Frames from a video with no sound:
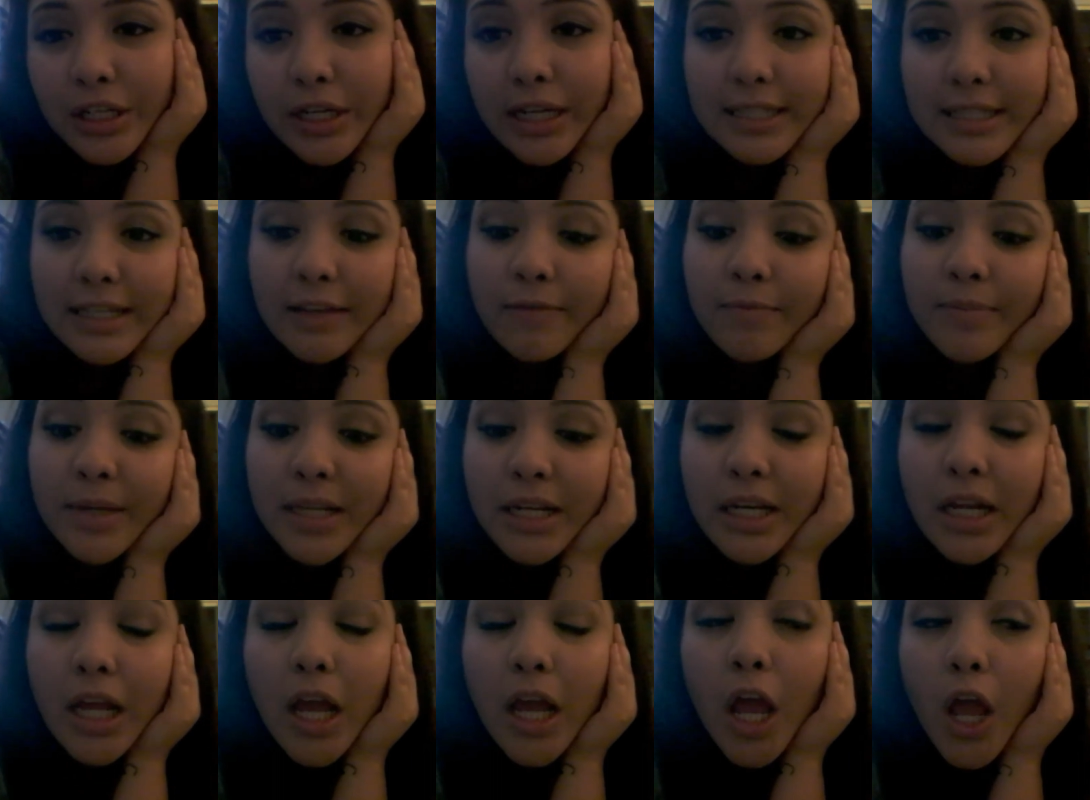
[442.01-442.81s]
You guys have
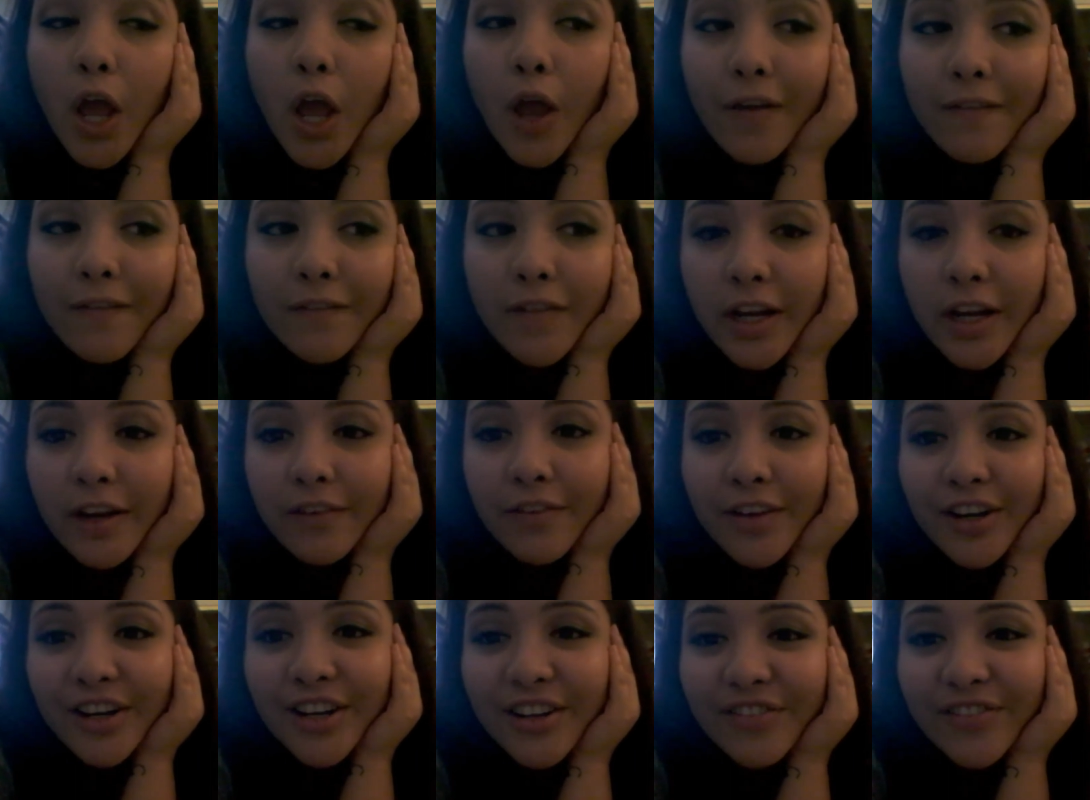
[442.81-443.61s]
been very,
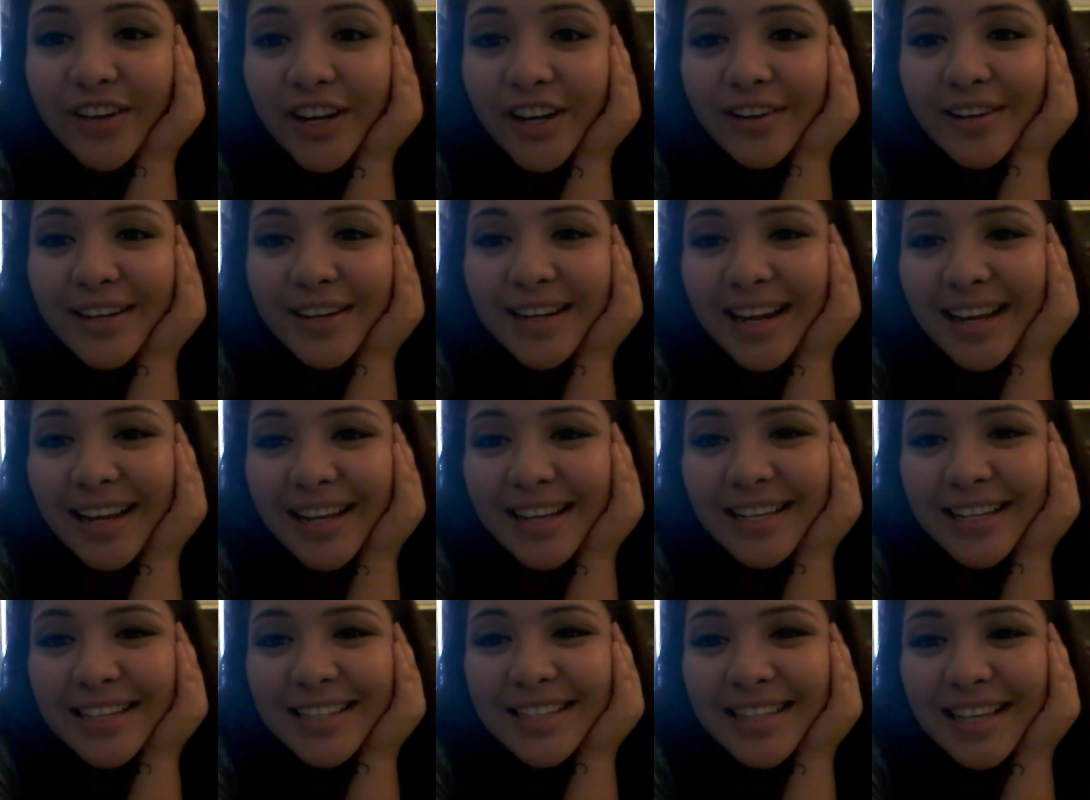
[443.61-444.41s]
very, very
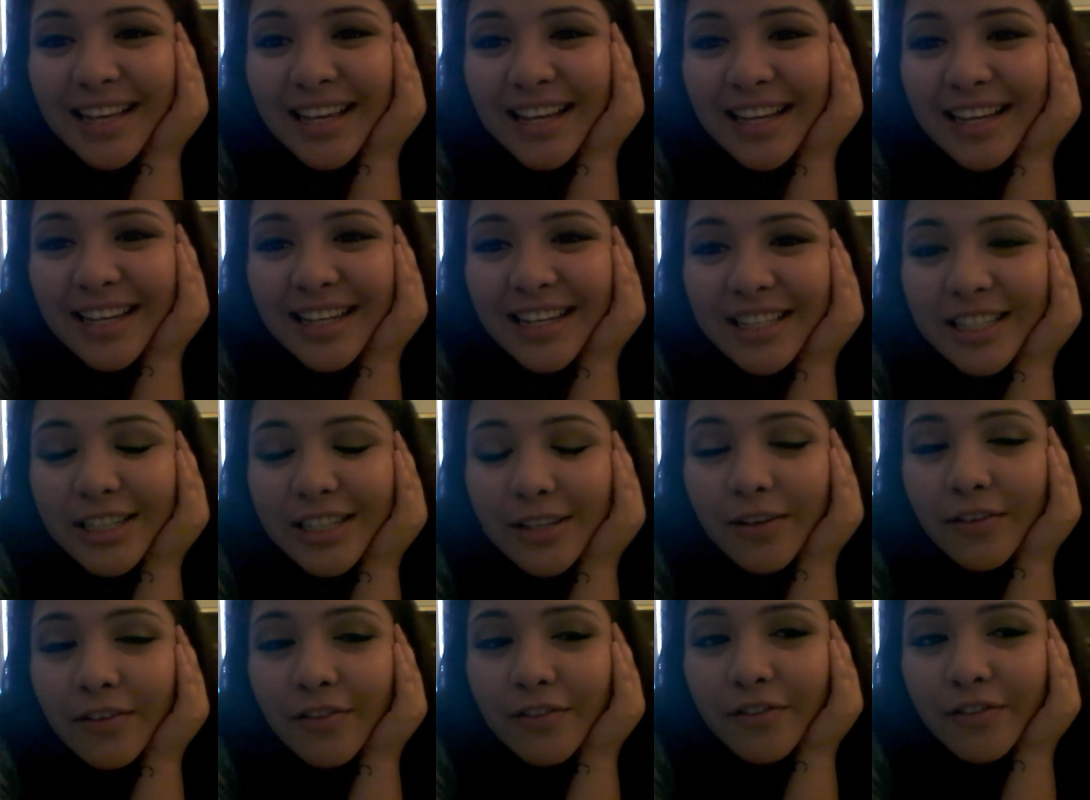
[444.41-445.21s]
nice, and
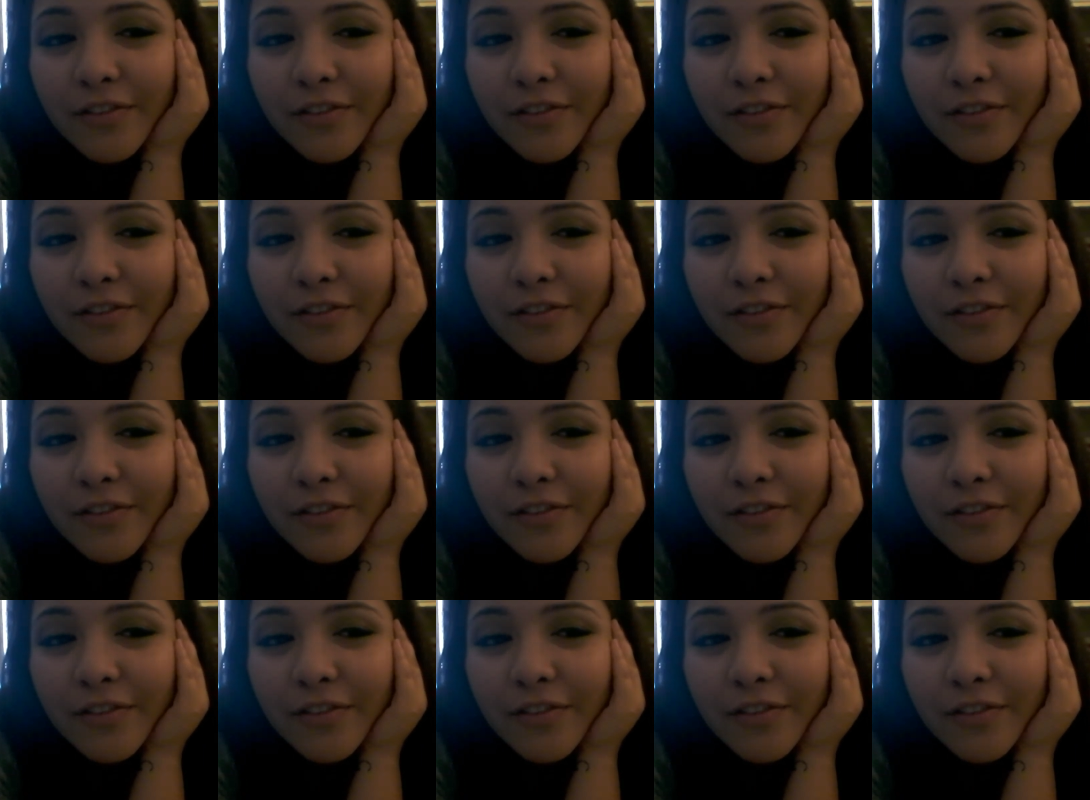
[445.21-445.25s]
